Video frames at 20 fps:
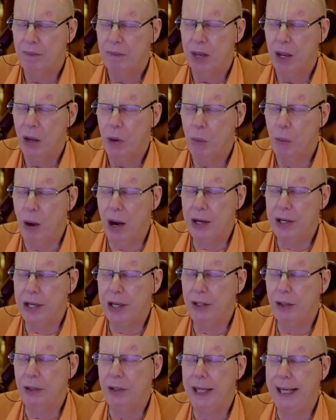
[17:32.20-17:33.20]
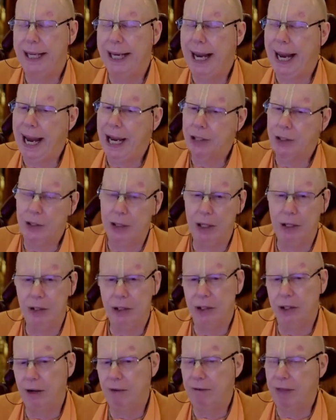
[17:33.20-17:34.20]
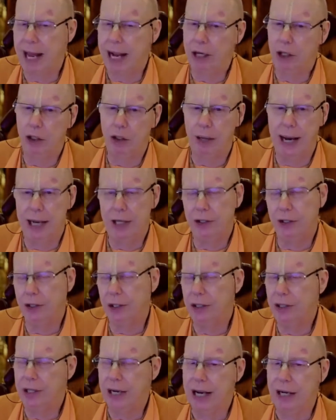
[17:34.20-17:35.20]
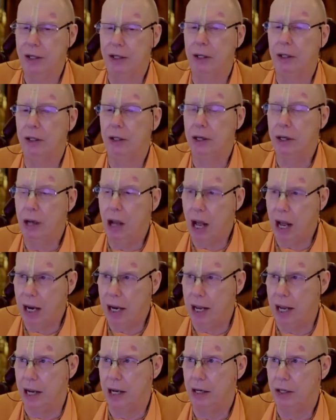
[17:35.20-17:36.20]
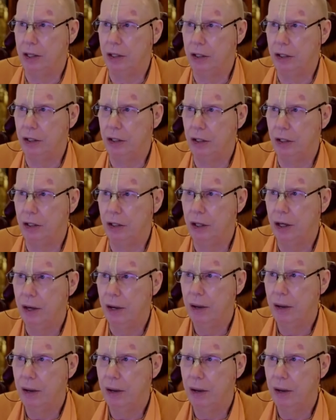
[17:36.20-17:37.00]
what is the essence of that transcendental knowledge.